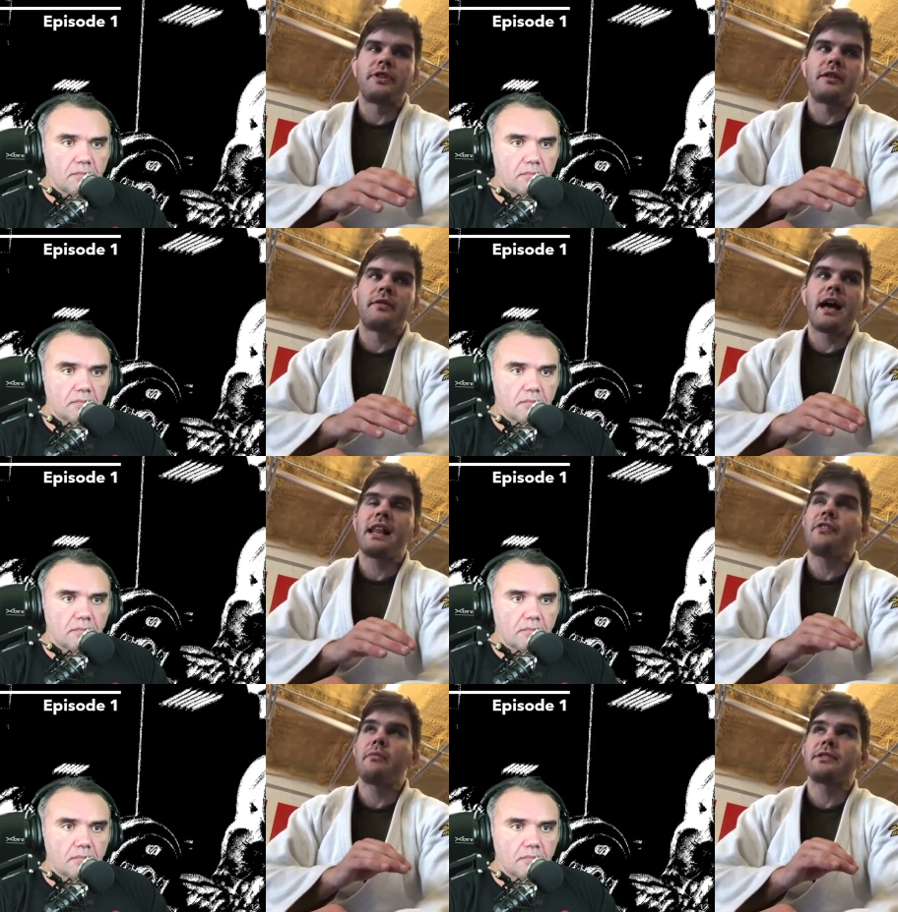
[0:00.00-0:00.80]
Speaker 1: Not even
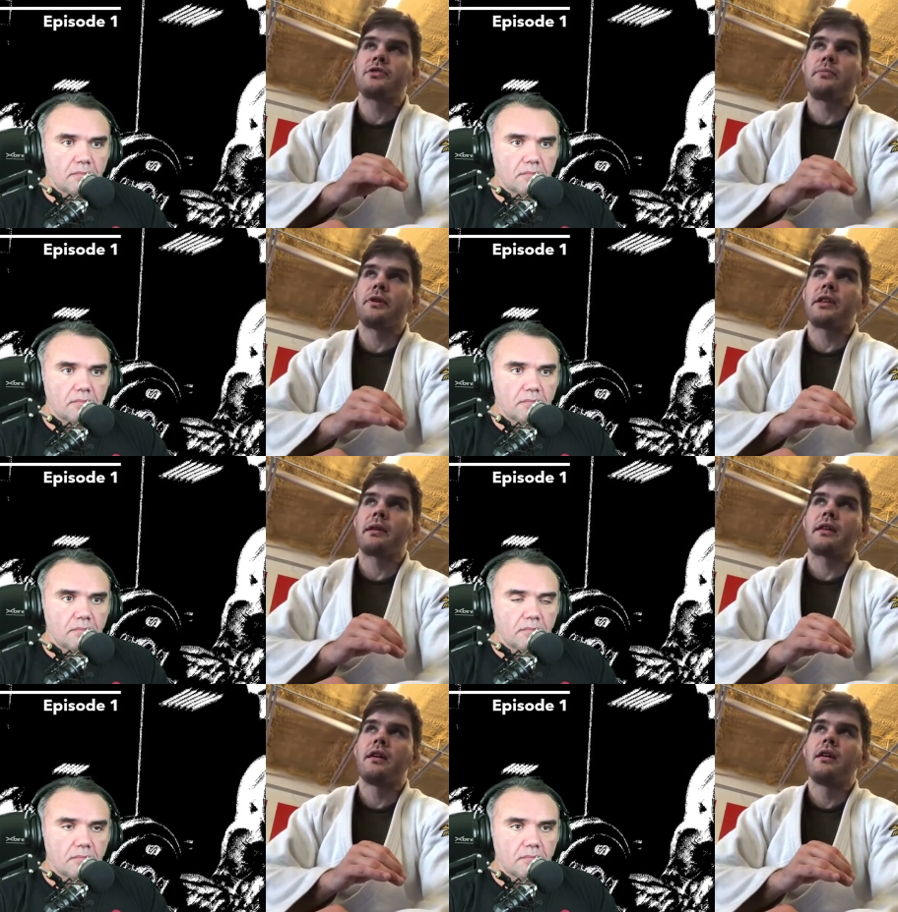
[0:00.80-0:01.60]
muscle building, like
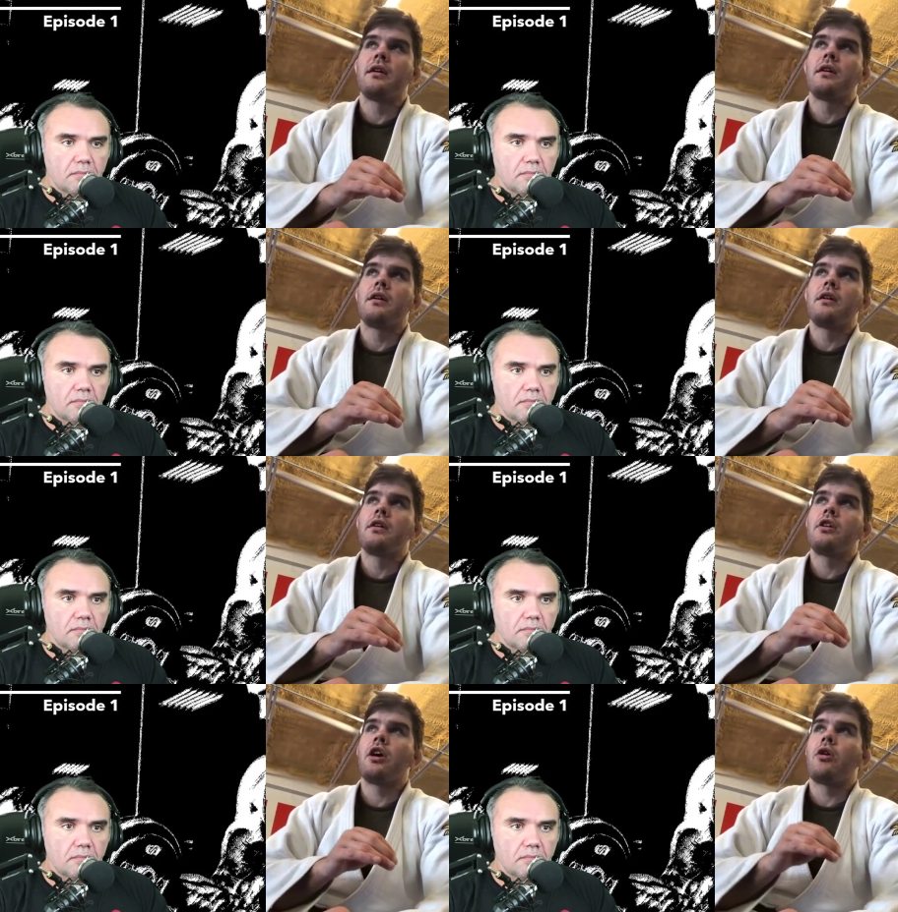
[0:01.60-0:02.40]
you
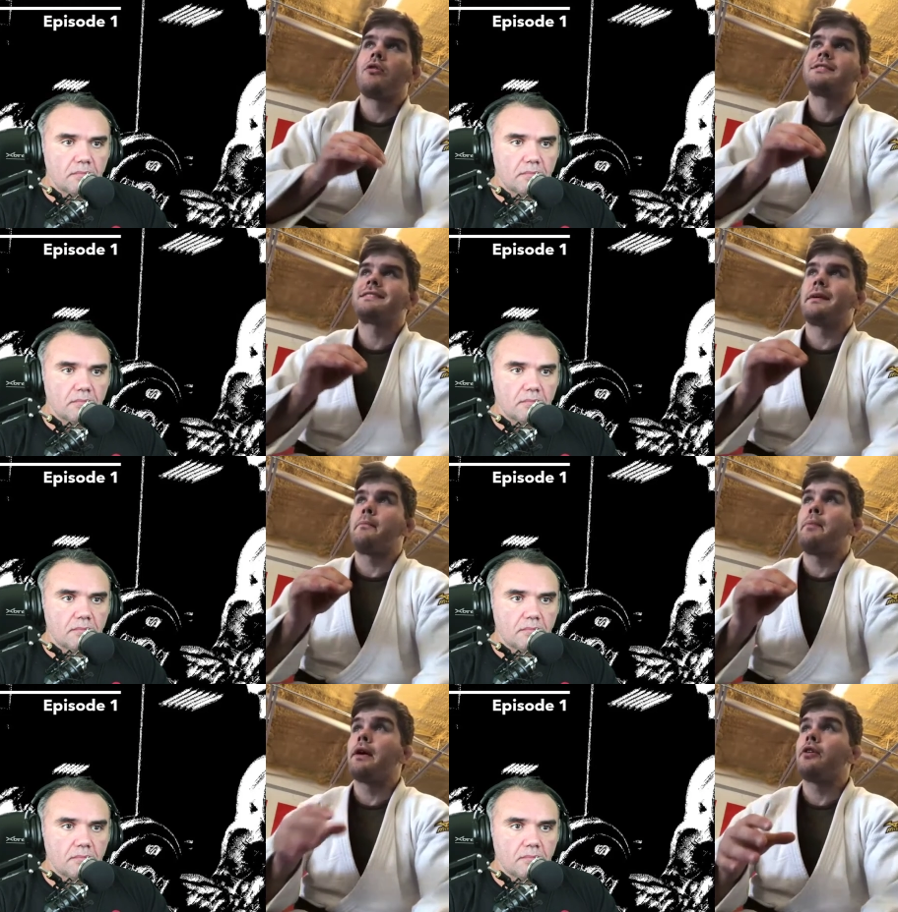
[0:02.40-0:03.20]
know,
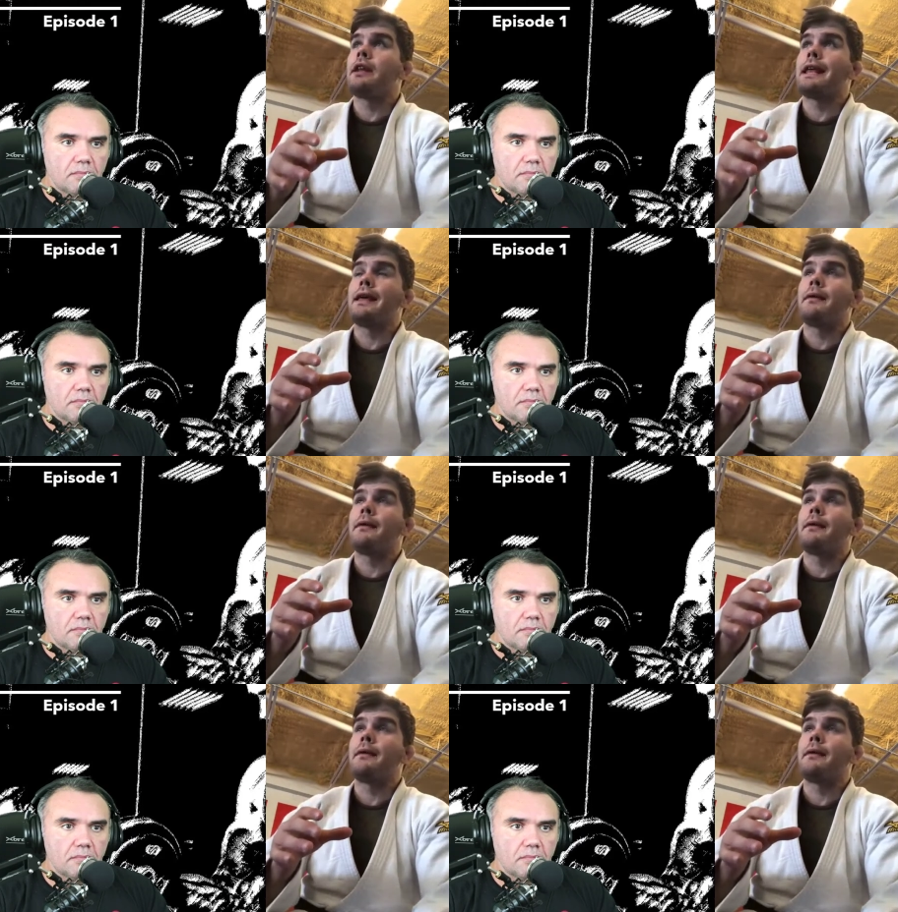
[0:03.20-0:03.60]
stability,